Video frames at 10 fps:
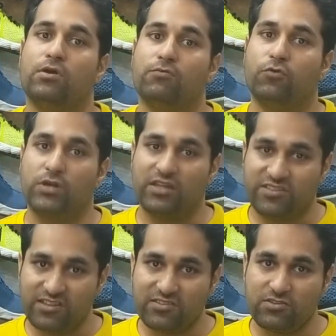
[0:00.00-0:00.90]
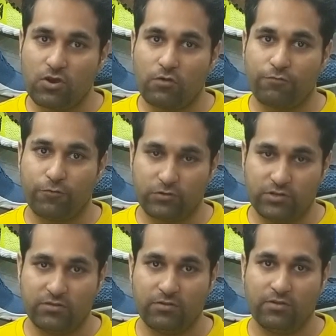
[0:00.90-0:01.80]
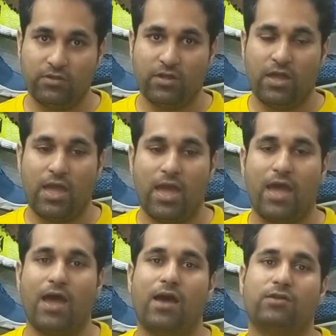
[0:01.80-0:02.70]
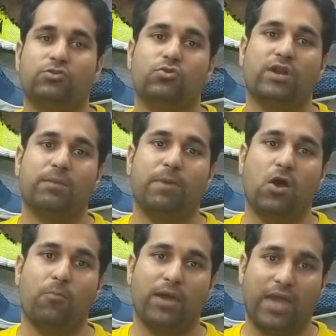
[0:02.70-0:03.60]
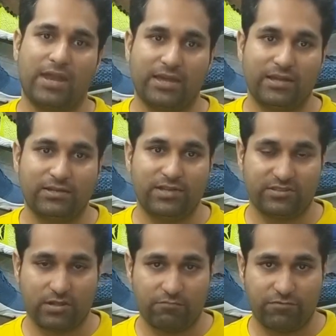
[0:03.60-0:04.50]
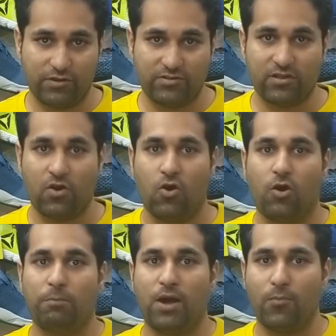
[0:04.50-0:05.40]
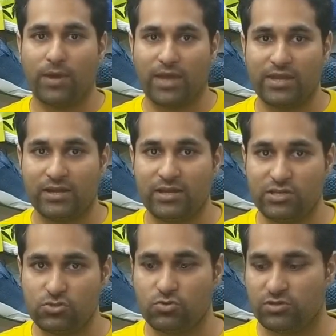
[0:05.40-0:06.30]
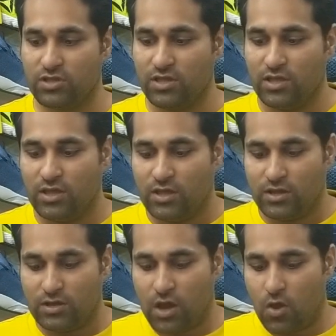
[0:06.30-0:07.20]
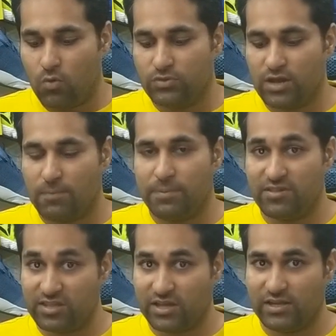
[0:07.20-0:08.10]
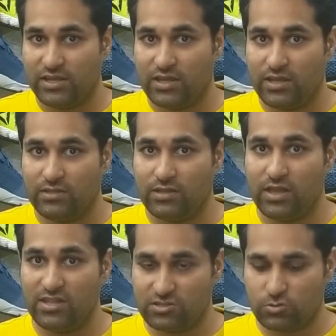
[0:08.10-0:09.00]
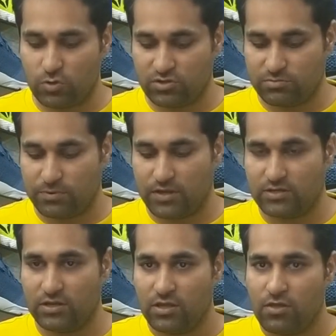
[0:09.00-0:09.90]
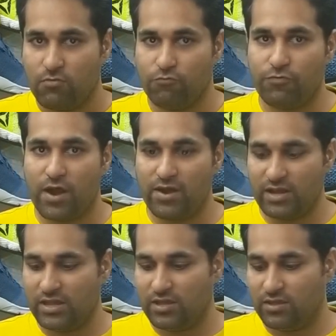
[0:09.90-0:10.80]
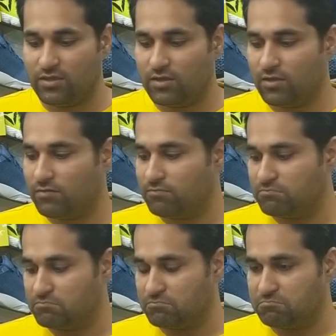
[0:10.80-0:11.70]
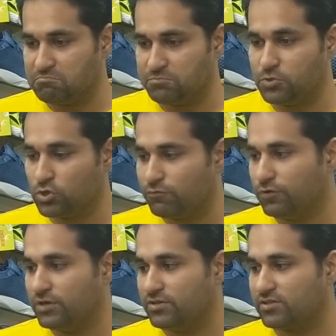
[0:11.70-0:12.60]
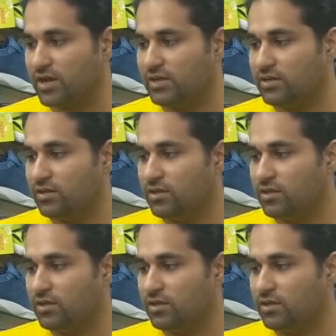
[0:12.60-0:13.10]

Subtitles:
would assist your foot during biomechanical discomforts or biomechanical issues. Now, they are basically insoles, but very beautifully designed